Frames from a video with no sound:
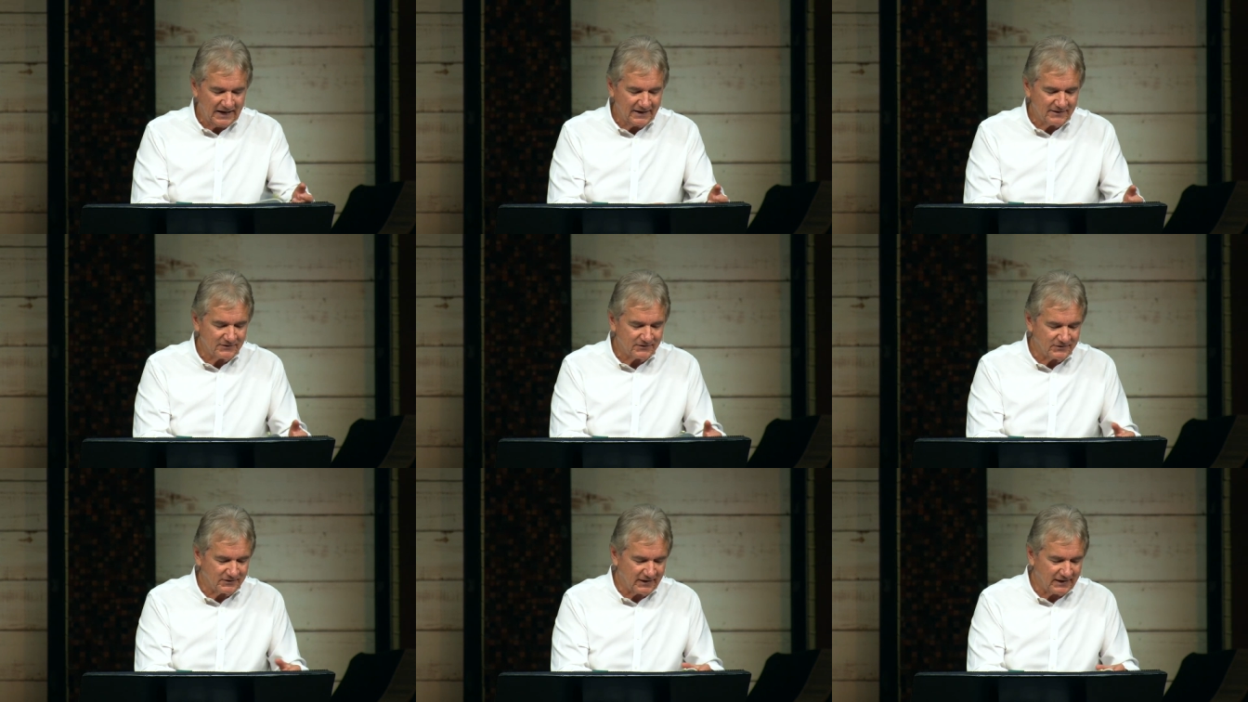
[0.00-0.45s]

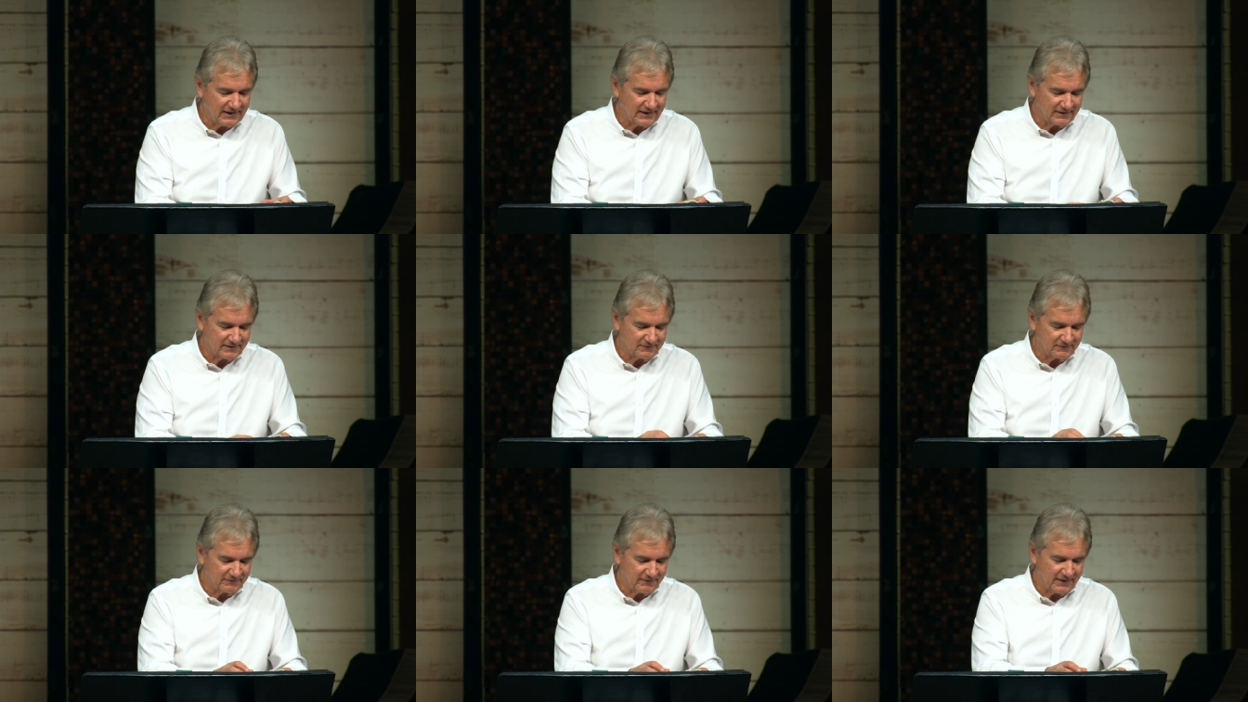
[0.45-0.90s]

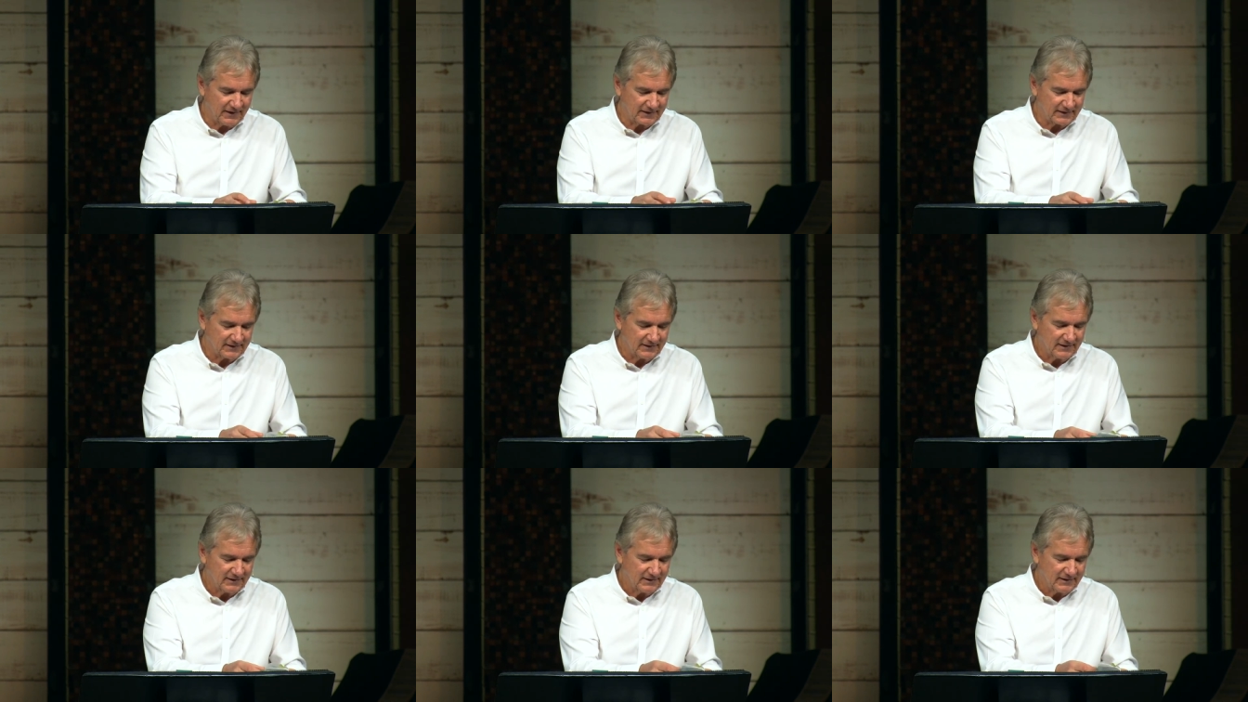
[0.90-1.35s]
Isaiah. In
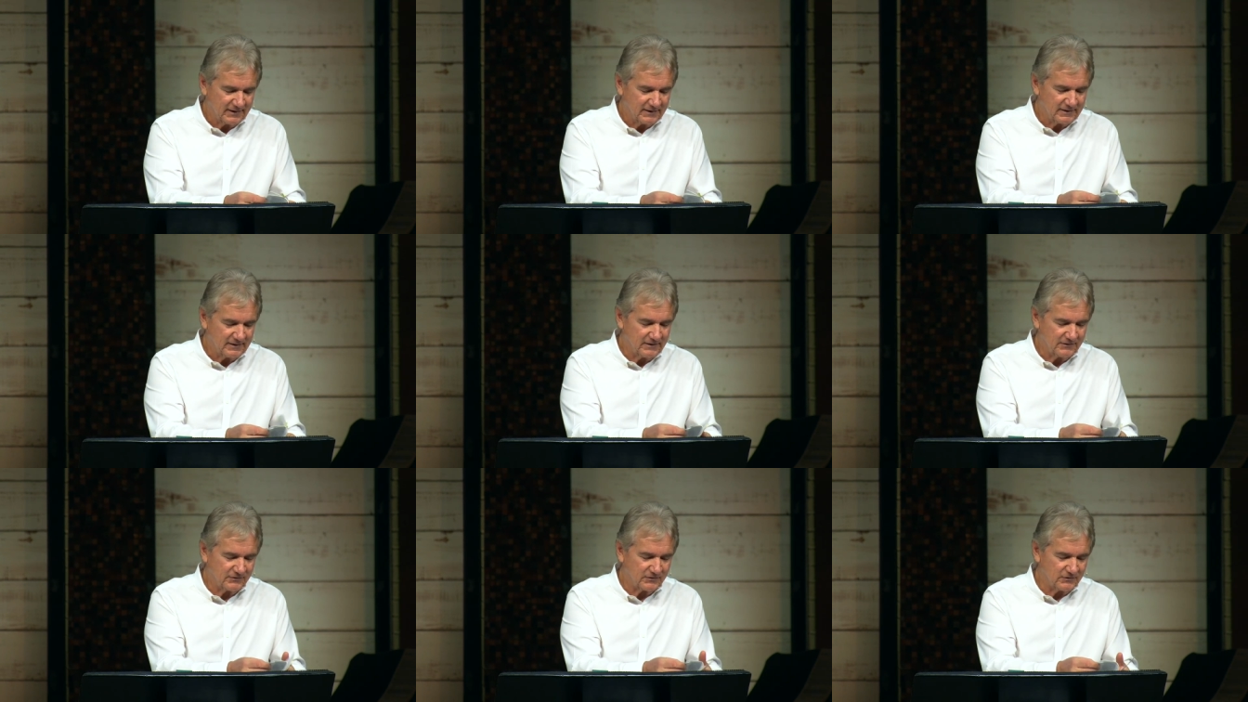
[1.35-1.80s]
fact,
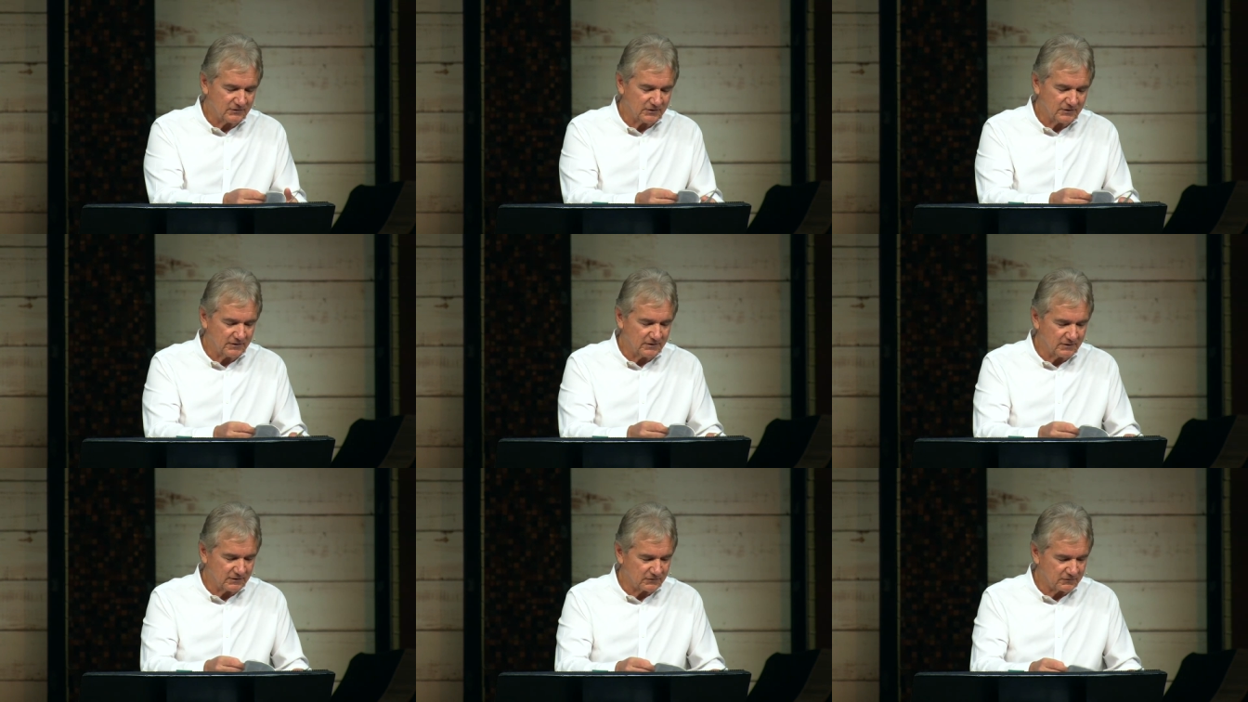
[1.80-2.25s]
listen
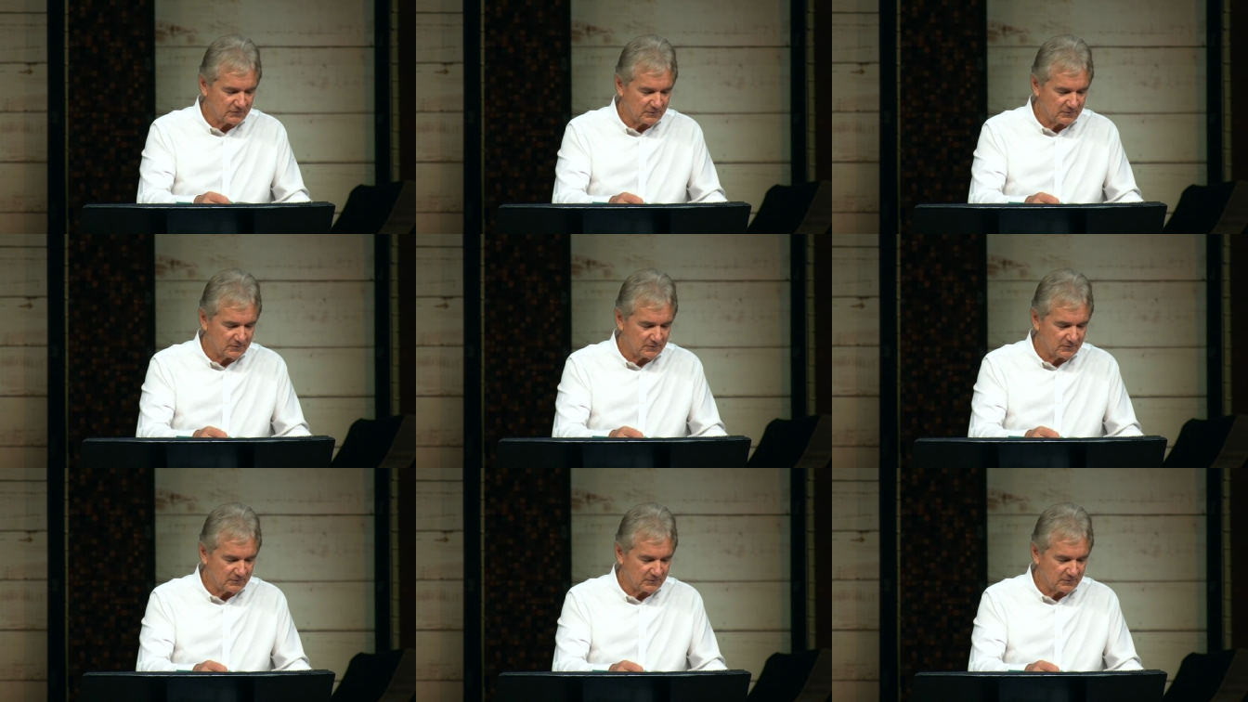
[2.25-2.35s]
to this